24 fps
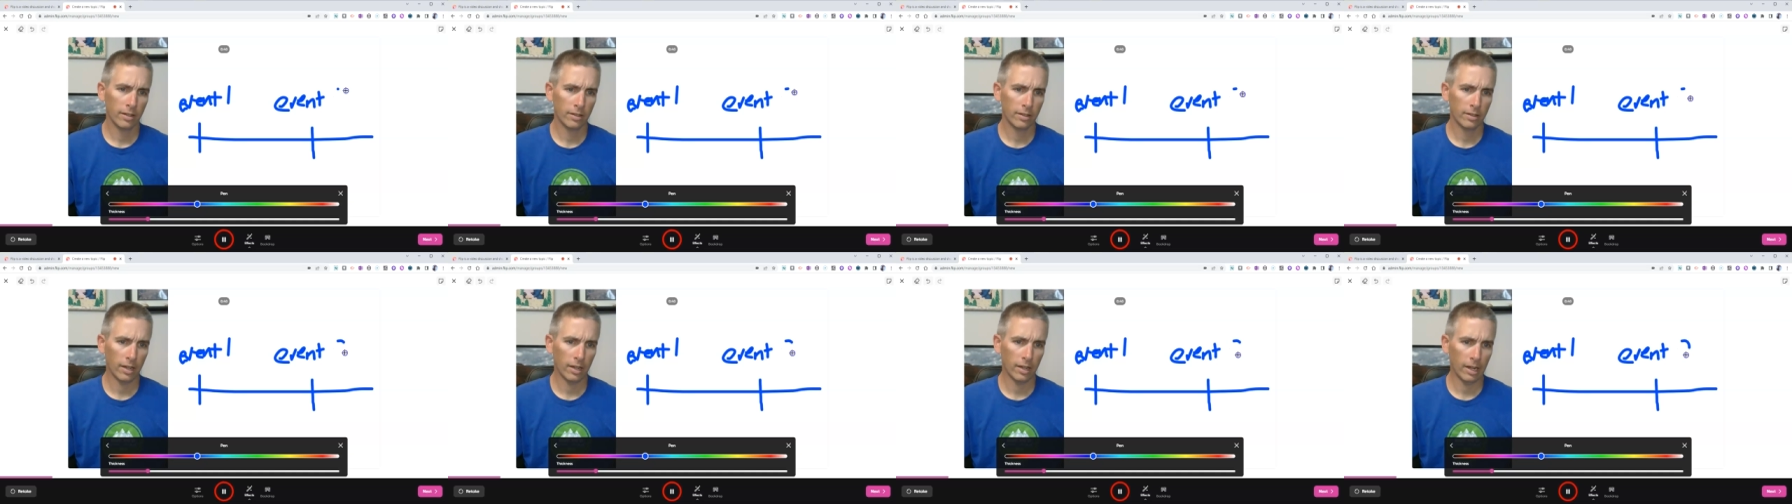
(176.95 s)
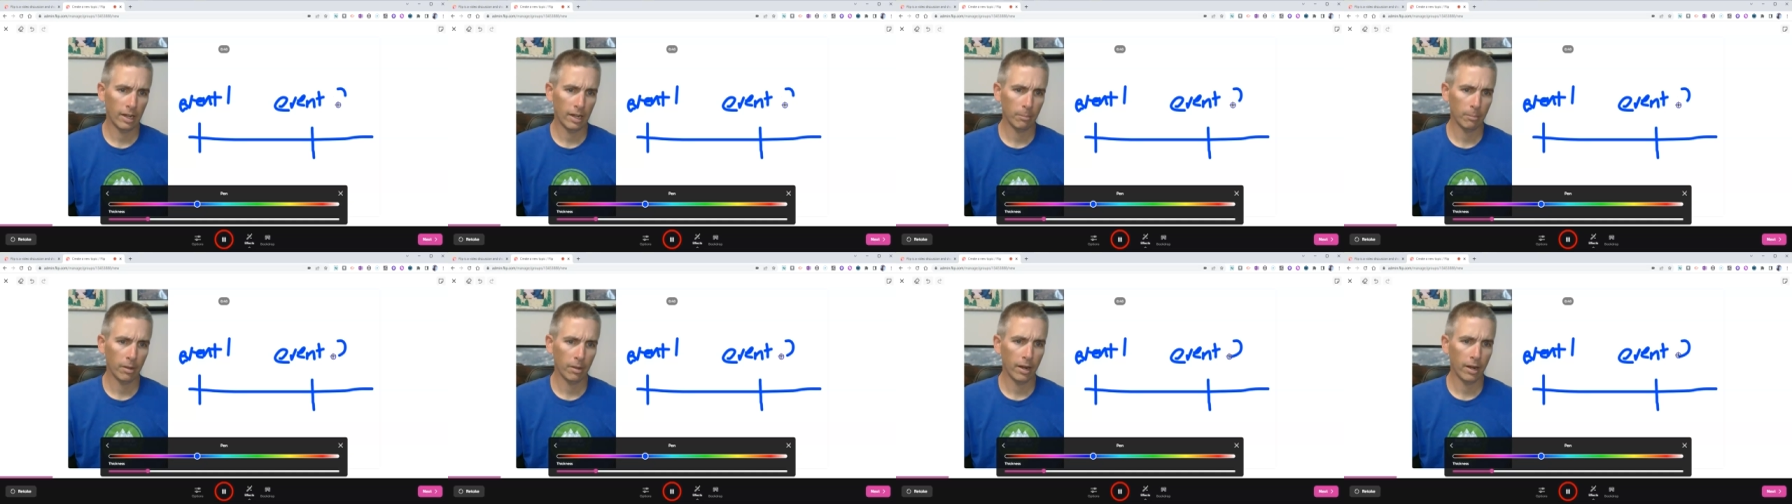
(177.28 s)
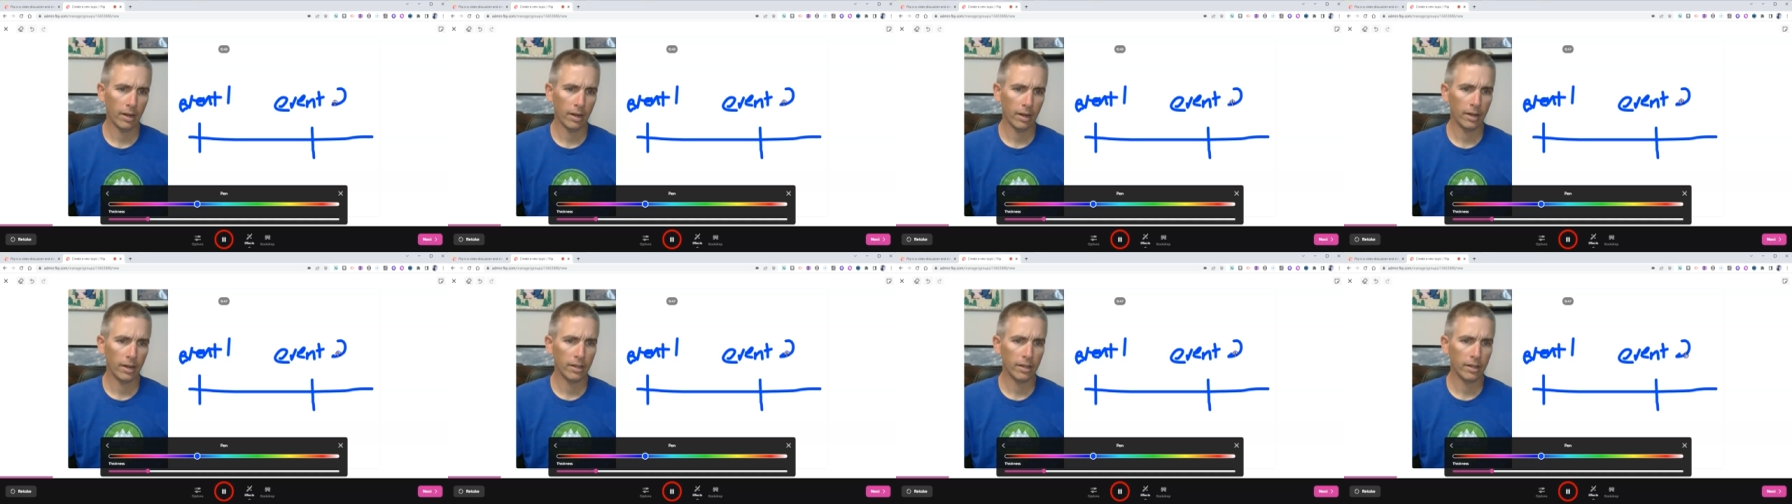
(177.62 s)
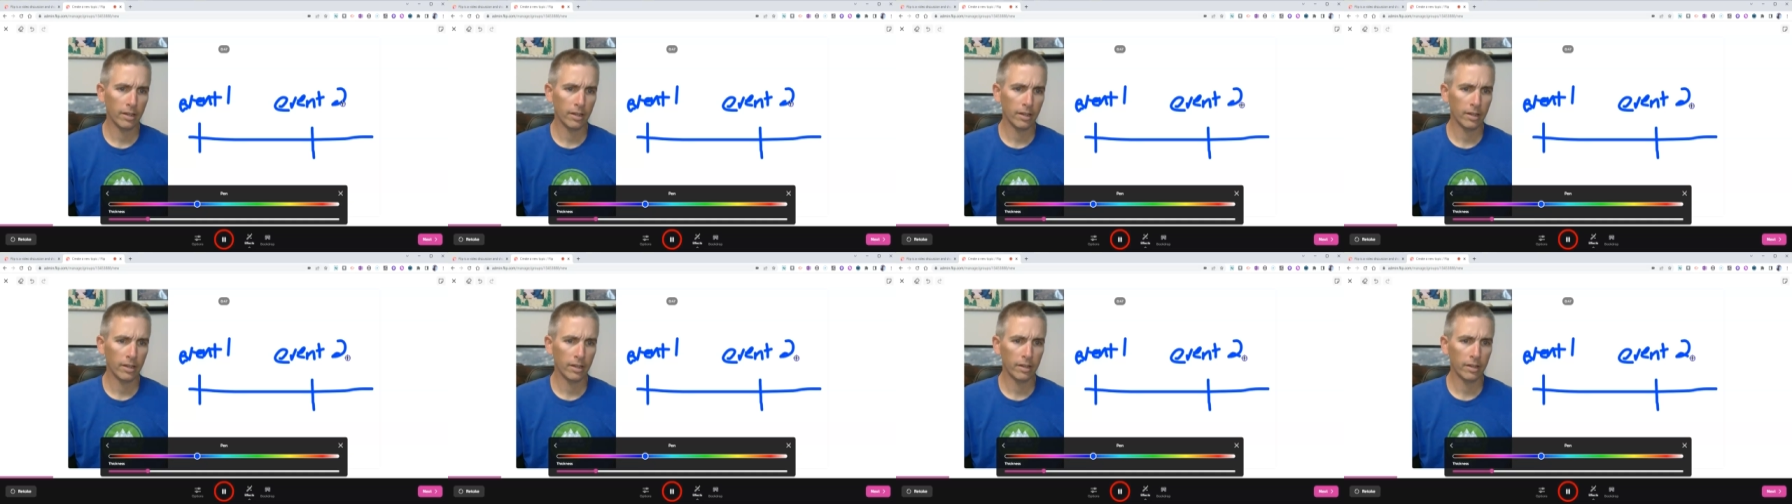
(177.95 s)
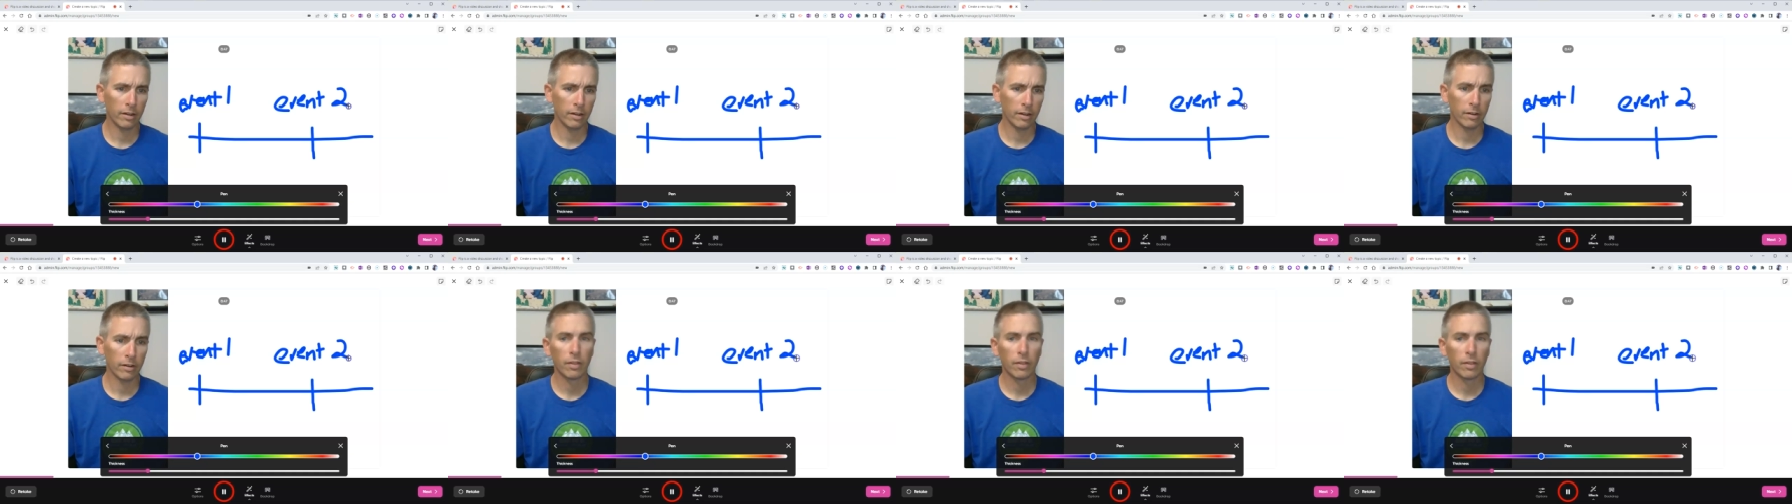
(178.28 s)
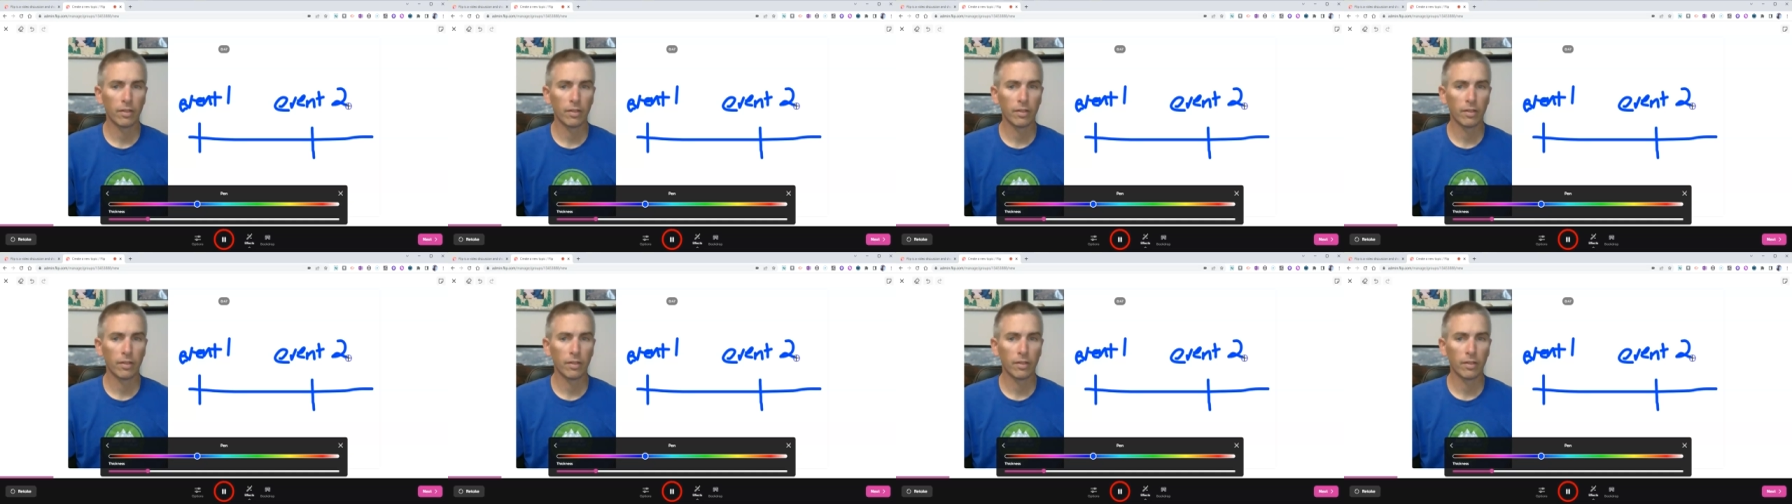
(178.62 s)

timeline idea here.